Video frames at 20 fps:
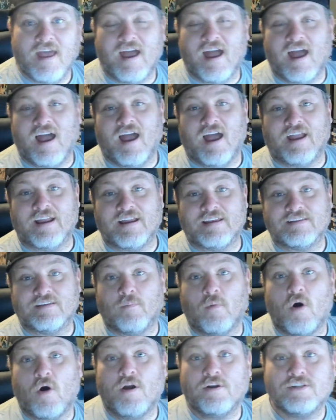I got some
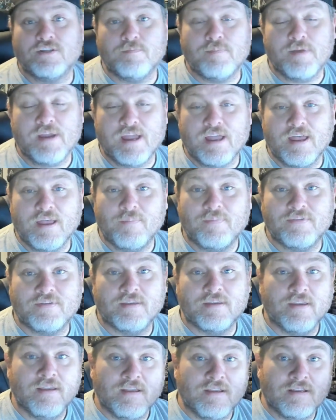auction pickups,
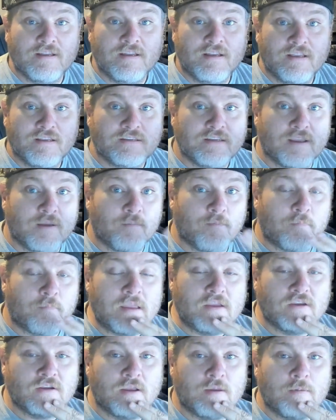some
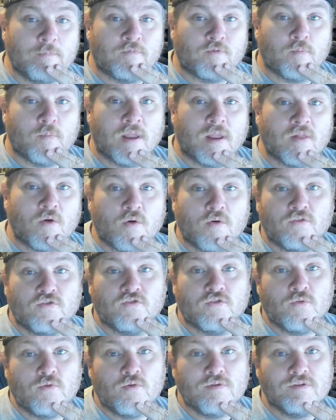pickups from my local
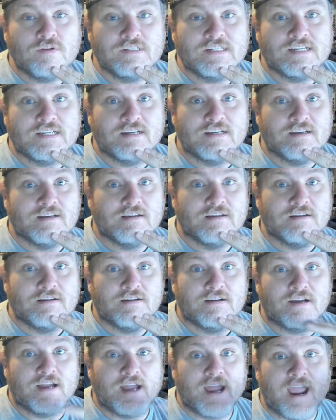stores,
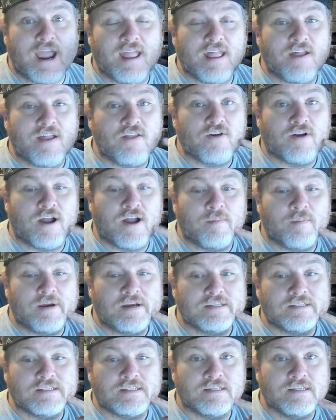and other
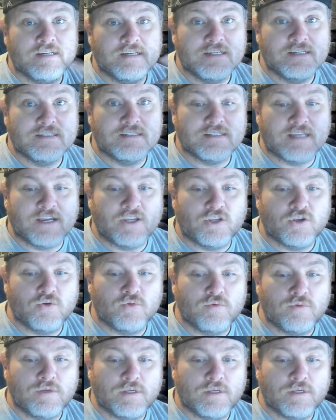comics. Stay tuned.